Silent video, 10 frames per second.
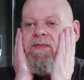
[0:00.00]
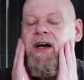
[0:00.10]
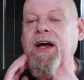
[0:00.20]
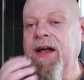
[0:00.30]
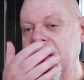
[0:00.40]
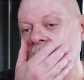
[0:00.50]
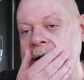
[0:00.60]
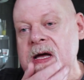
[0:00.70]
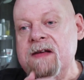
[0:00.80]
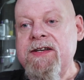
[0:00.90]
But
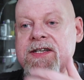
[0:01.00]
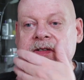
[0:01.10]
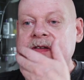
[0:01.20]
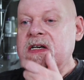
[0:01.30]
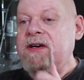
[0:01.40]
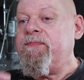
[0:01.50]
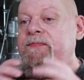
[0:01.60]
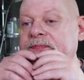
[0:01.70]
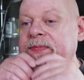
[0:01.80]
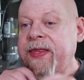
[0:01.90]
yeah, it does the job.
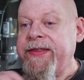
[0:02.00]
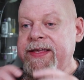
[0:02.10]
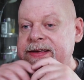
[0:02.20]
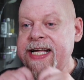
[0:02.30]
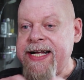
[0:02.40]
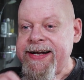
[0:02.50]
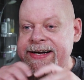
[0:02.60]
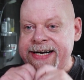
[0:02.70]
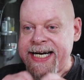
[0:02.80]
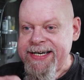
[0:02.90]

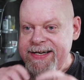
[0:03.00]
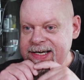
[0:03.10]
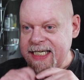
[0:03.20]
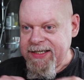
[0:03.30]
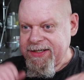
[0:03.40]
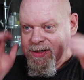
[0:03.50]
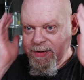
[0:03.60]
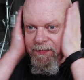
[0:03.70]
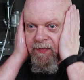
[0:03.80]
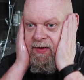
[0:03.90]
Does the
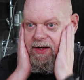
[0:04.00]
job.